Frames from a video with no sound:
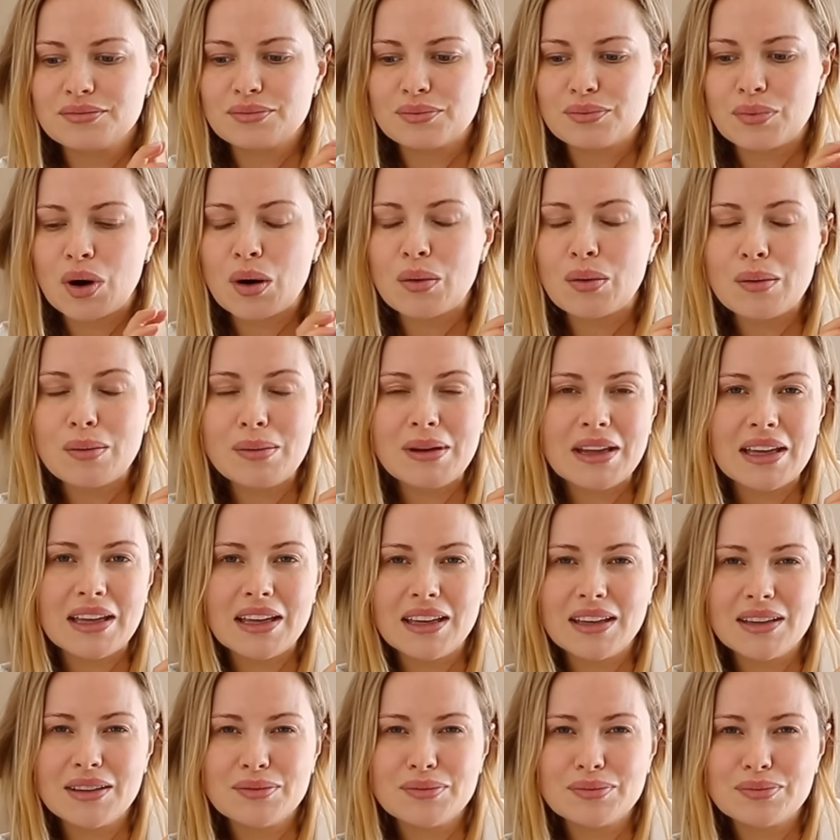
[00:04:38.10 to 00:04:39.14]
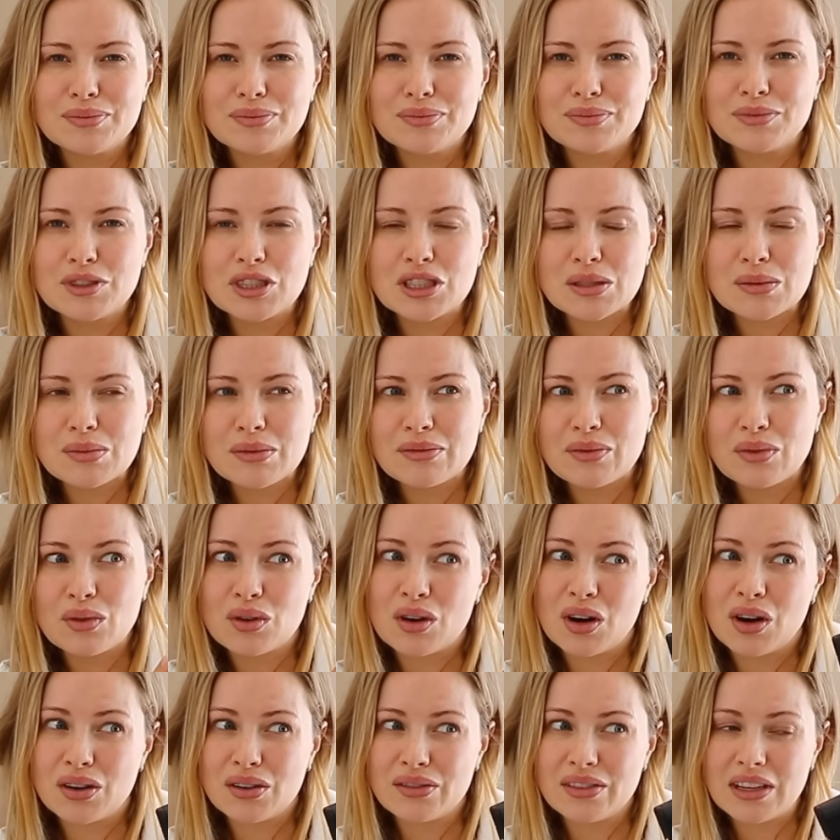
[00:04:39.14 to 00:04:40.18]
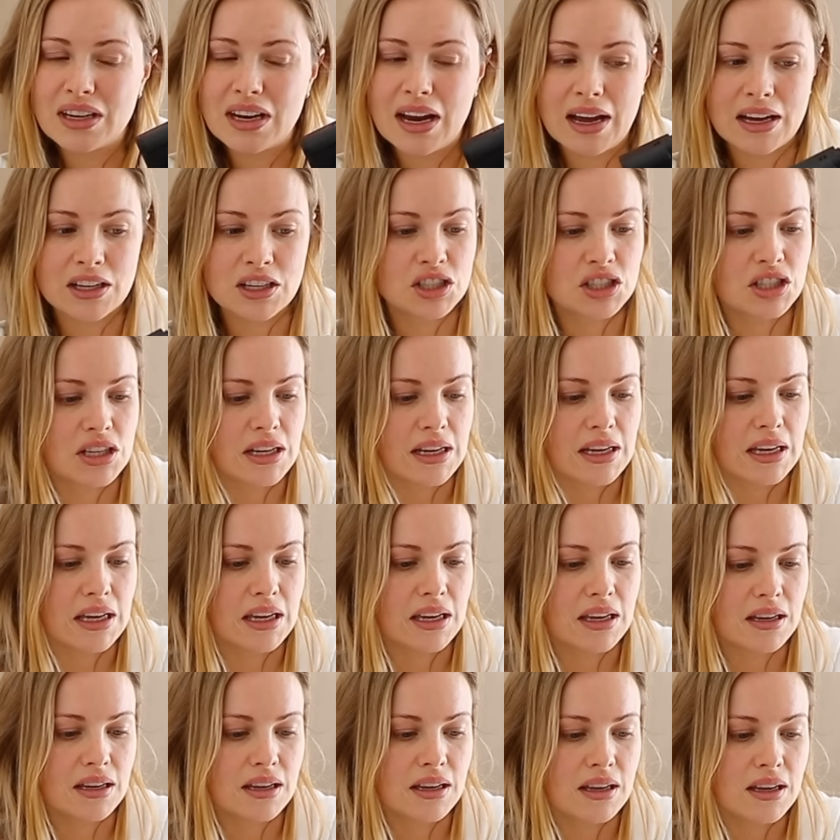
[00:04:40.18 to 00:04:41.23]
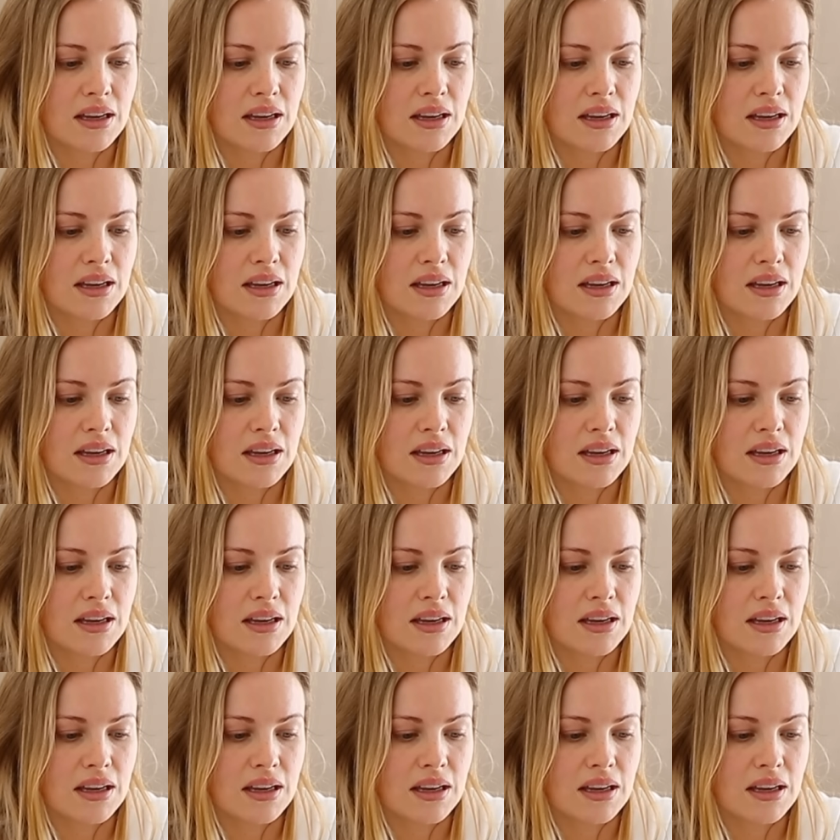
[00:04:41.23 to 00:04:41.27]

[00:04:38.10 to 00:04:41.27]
probably just before COVID actually,